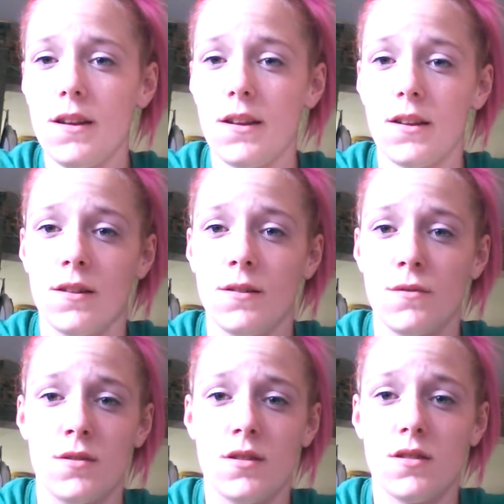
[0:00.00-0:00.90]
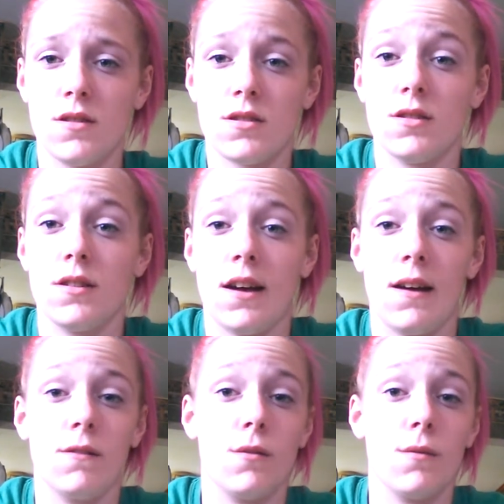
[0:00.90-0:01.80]
you should
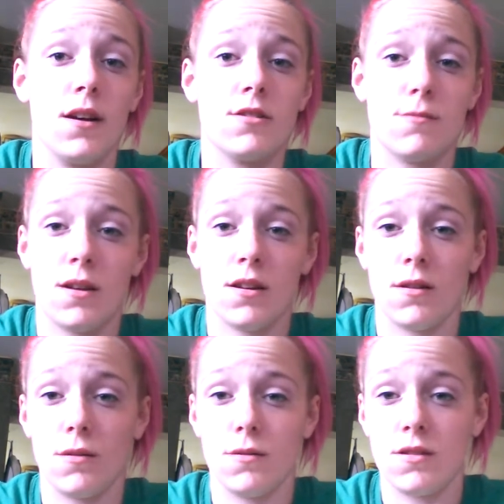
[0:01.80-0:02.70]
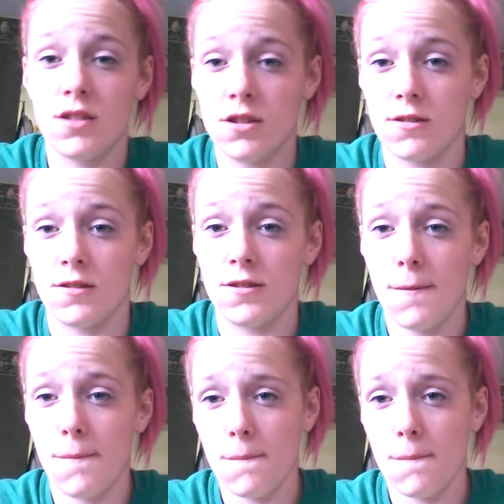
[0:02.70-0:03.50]
have the right to make your own decisions.